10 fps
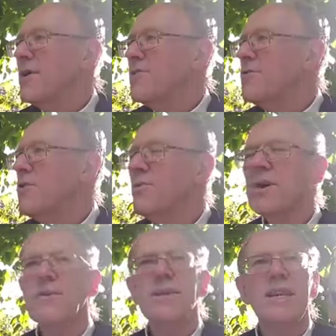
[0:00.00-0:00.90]
we thought
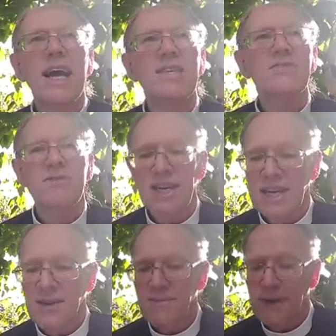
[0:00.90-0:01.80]
we were naturally
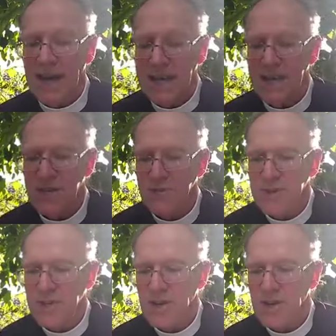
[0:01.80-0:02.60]
companions with